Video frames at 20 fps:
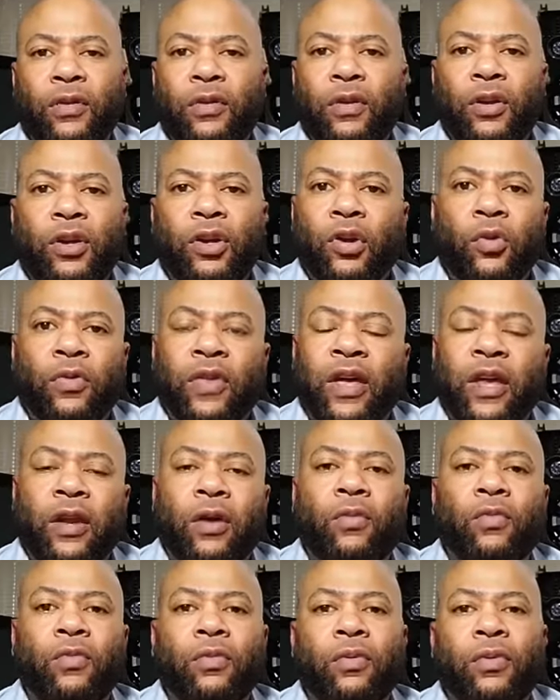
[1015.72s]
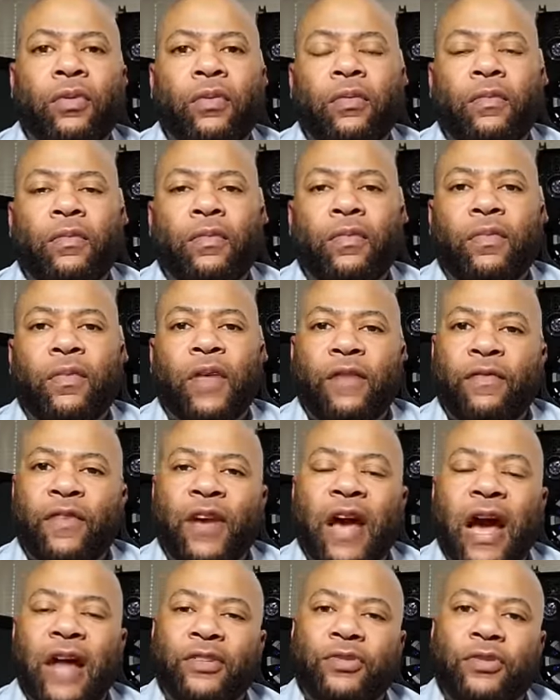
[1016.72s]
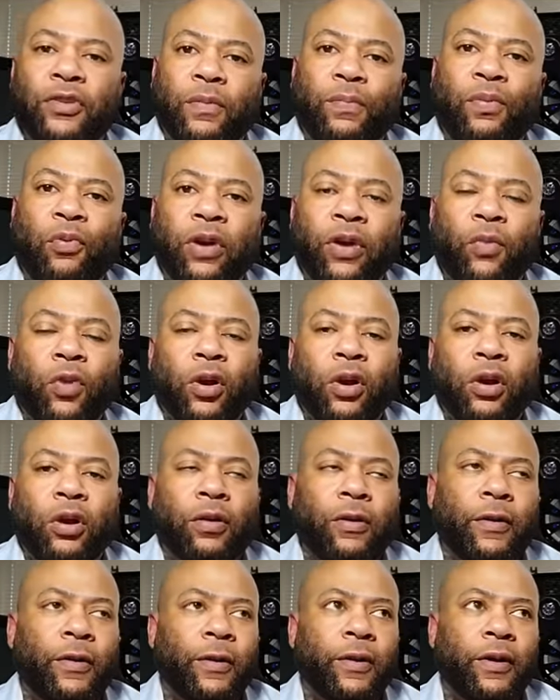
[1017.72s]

you know, they don't, they've gotten to the point where